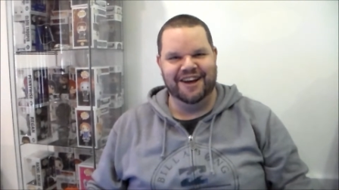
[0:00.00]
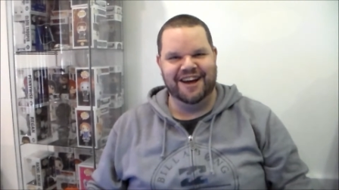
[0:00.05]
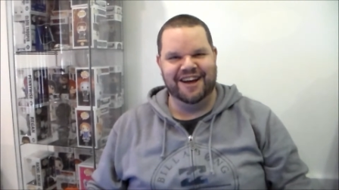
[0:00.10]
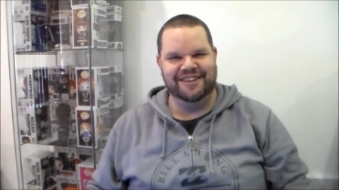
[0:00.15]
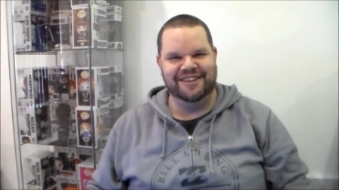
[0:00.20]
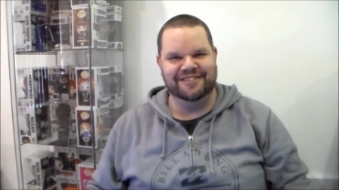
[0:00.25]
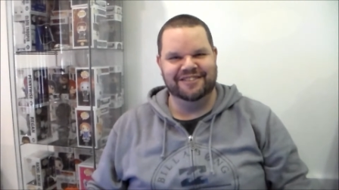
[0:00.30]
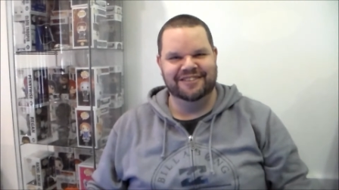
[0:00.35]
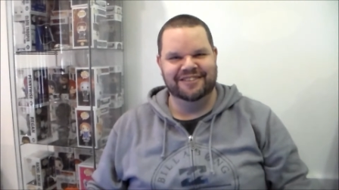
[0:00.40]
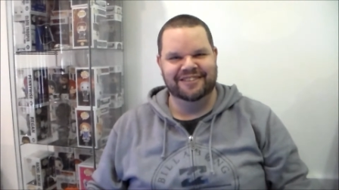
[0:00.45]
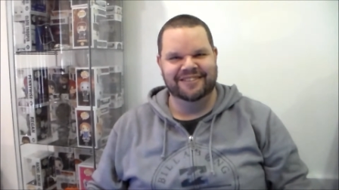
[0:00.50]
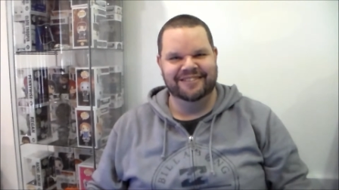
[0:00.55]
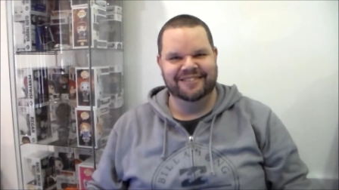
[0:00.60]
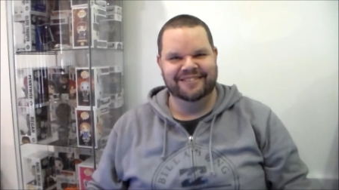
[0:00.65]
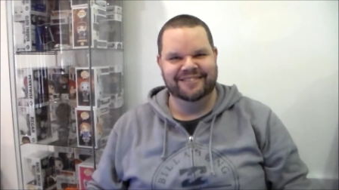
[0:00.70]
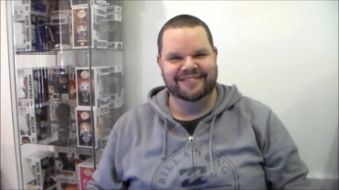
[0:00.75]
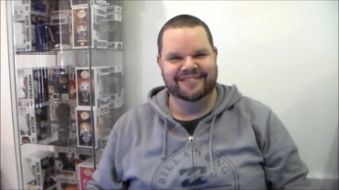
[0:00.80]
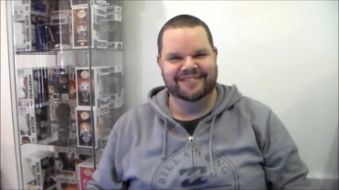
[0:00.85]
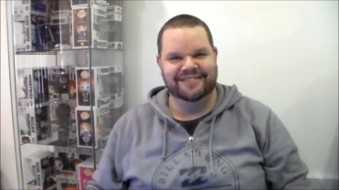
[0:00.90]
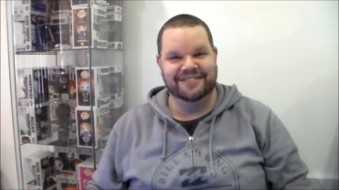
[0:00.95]
guys,
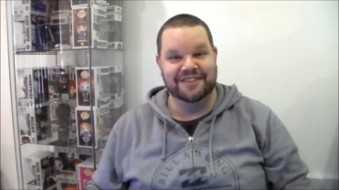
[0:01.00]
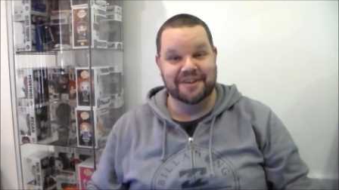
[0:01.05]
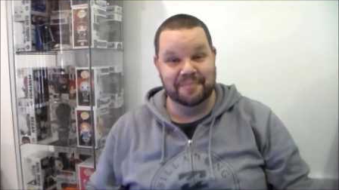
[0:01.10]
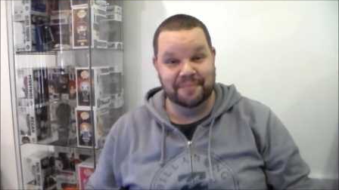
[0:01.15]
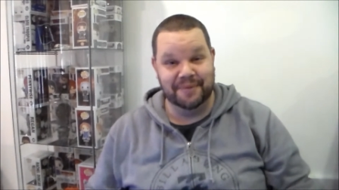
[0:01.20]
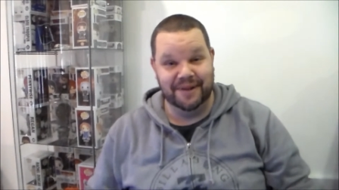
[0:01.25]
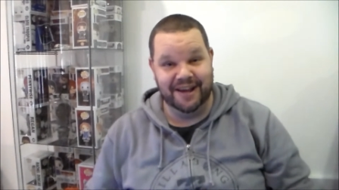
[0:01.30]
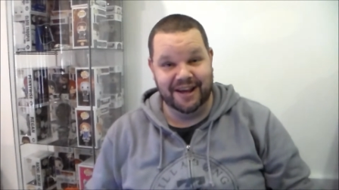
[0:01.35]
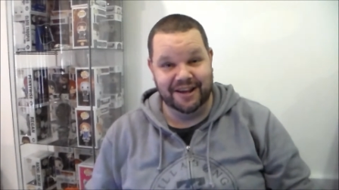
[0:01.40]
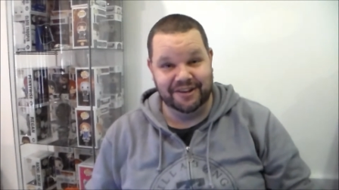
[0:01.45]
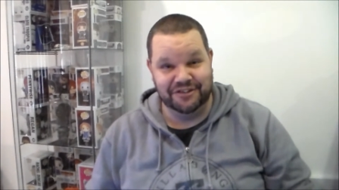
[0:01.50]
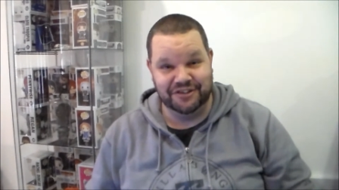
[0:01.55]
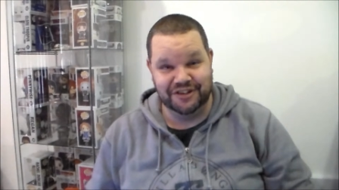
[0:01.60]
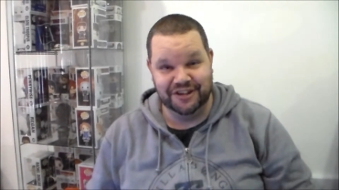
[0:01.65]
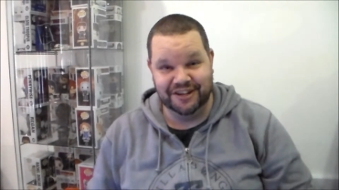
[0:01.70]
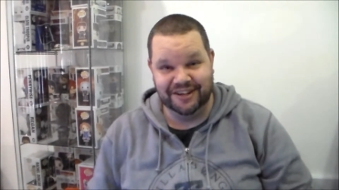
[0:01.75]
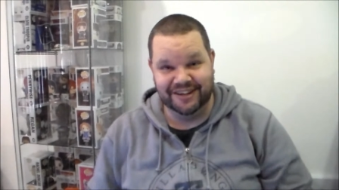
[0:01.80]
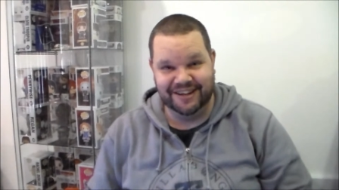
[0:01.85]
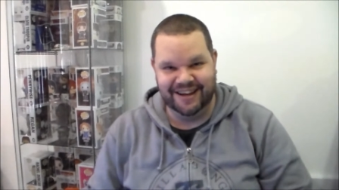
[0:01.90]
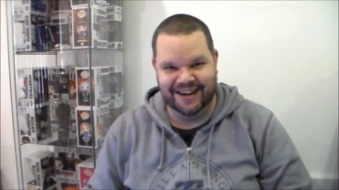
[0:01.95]
Simply H
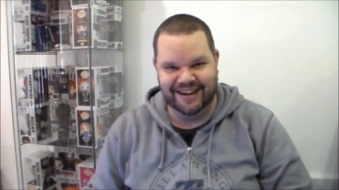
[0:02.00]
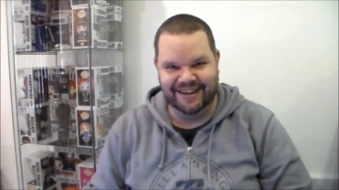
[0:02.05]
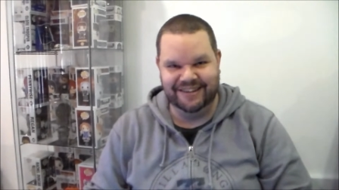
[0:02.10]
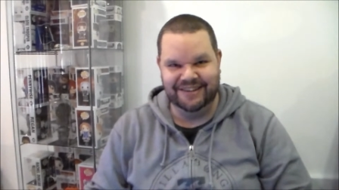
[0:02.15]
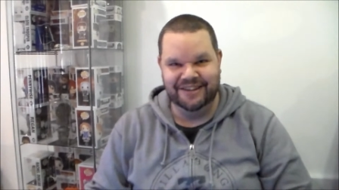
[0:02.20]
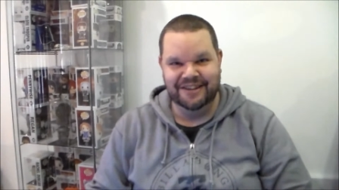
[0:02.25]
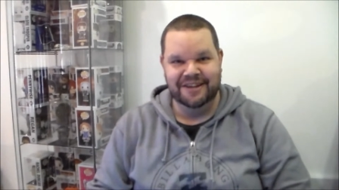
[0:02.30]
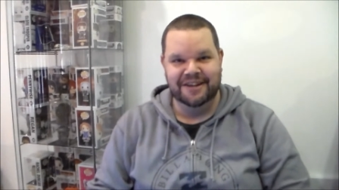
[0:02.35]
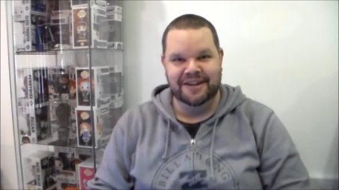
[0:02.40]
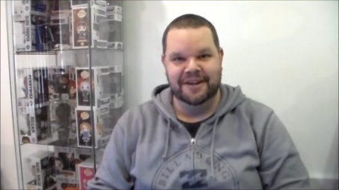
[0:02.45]
here again,